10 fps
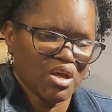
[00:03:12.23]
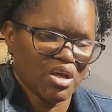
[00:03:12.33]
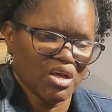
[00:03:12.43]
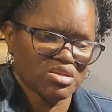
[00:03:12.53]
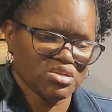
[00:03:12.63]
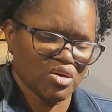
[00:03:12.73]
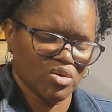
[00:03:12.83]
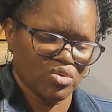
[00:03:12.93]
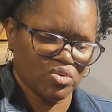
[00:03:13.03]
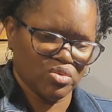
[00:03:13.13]
And
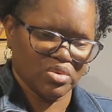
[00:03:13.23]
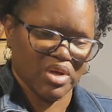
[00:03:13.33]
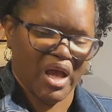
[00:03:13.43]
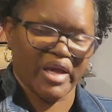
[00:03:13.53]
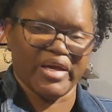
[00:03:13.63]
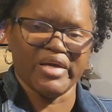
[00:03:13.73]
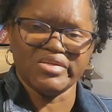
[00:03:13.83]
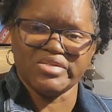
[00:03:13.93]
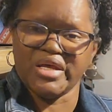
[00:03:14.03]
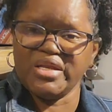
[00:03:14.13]
so I guess
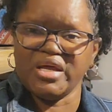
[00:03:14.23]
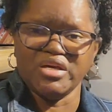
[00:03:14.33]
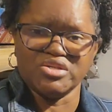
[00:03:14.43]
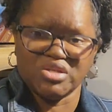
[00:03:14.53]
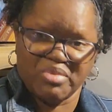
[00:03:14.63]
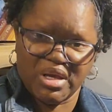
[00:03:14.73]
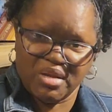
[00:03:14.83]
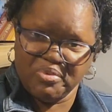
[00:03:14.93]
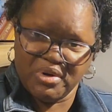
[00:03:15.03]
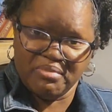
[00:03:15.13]
that day she made
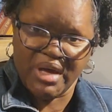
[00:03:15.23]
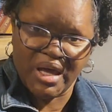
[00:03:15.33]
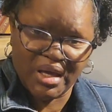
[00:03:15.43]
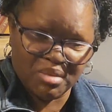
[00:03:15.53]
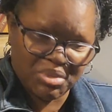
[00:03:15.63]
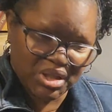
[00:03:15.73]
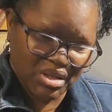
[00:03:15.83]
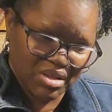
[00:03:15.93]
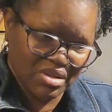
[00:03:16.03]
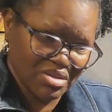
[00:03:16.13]
up her mind,
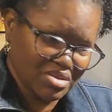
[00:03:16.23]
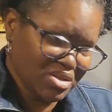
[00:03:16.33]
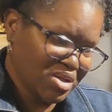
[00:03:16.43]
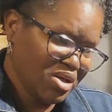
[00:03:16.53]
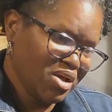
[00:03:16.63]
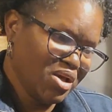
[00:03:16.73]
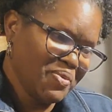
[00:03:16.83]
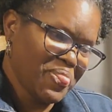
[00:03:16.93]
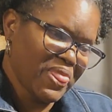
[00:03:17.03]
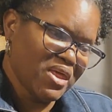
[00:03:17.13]
because
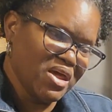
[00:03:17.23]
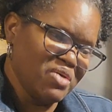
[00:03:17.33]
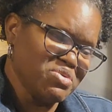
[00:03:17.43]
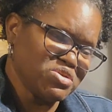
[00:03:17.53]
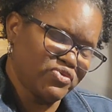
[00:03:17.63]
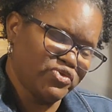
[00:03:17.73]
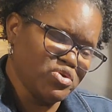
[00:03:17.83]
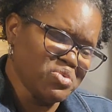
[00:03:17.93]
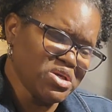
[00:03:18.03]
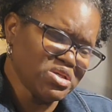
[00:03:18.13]
it was a few
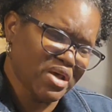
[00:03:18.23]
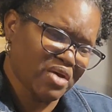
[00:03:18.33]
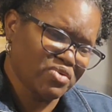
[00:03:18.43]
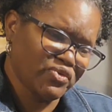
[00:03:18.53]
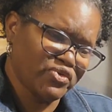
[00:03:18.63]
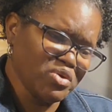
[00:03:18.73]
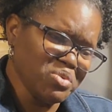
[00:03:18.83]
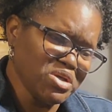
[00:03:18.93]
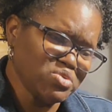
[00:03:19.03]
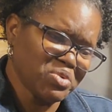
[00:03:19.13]
weeks after. A few
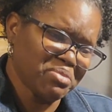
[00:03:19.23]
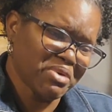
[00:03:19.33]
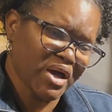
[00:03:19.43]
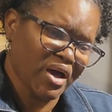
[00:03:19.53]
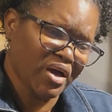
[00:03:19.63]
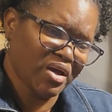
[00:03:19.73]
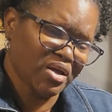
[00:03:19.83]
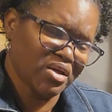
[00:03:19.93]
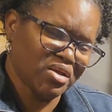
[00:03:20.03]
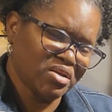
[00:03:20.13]
weeks went by,
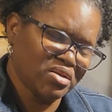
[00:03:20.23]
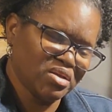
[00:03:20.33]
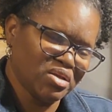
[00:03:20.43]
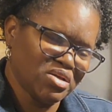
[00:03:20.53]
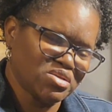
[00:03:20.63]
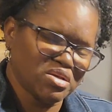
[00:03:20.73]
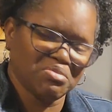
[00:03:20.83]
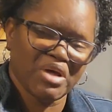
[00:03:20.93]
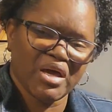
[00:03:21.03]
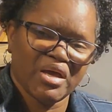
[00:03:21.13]
and it seemed
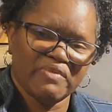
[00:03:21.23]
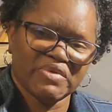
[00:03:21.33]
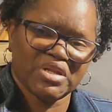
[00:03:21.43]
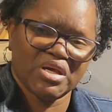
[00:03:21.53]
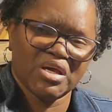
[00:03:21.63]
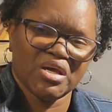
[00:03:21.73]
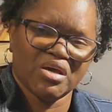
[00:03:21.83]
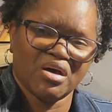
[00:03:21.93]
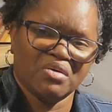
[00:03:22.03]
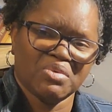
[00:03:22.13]
like everything had
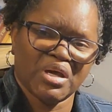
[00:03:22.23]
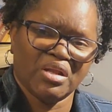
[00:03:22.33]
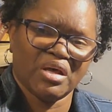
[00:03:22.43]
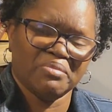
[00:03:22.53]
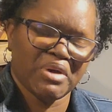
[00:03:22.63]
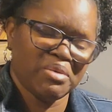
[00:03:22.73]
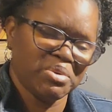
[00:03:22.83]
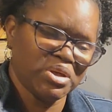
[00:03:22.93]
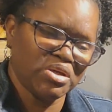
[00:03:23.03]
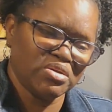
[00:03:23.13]
calmed down. Like
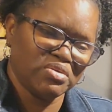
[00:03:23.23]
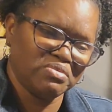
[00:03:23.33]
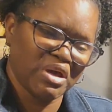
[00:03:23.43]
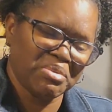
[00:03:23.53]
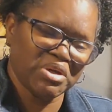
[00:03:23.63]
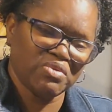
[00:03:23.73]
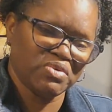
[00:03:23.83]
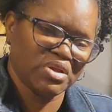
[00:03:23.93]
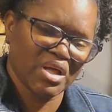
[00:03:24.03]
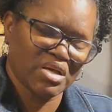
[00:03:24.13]
maybe he
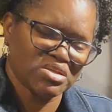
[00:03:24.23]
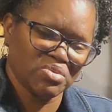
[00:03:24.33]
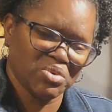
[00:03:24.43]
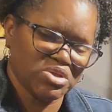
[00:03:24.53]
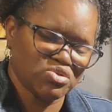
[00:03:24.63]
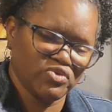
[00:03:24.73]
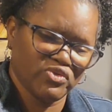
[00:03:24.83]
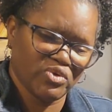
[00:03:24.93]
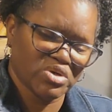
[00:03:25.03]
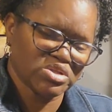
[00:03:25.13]
realized he went too
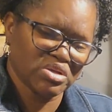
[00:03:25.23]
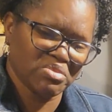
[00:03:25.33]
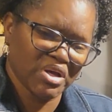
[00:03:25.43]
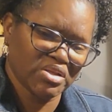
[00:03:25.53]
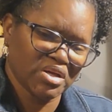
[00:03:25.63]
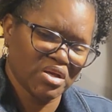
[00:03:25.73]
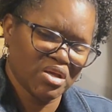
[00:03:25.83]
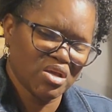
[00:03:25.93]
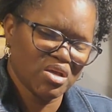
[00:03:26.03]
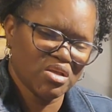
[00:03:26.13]
far or something like that.
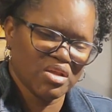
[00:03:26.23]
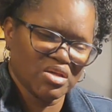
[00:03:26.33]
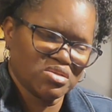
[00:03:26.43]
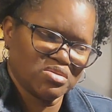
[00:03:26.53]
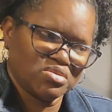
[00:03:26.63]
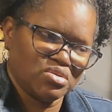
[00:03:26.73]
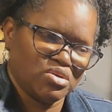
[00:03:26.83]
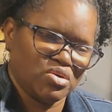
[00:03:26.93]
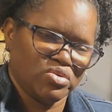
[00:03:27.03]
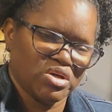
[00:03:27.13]
That's
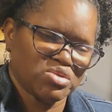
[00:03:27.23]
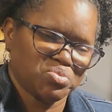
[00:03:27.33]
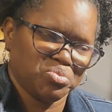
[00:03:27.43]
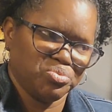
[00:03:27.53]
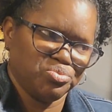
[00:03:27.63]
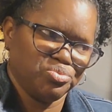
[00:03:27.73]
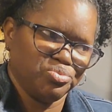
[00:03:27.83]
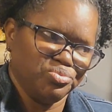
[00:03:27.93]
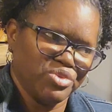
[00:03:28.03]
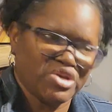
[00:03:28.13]

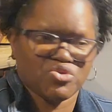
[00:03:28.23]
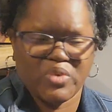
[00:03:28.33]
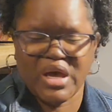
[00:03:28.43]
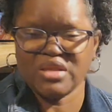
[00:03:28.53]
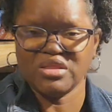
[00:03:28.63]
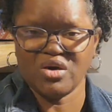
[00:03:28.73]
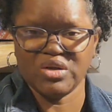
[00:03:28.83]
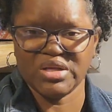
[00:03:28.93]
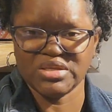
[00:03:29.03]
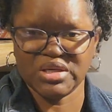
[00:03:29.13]
the way I thought
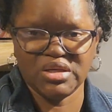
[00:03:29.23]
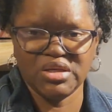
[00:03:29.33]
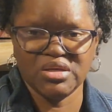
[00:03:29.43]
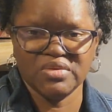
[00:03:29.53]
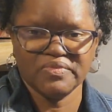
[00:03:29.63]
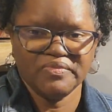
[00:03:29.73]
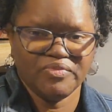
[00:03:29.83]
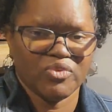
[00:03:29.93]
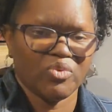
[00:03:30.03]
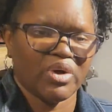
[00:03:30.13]
as a kid,
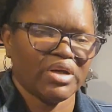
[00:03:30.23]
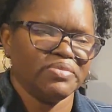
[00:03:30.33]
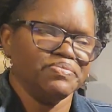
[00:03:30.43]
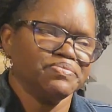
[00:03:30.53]
right?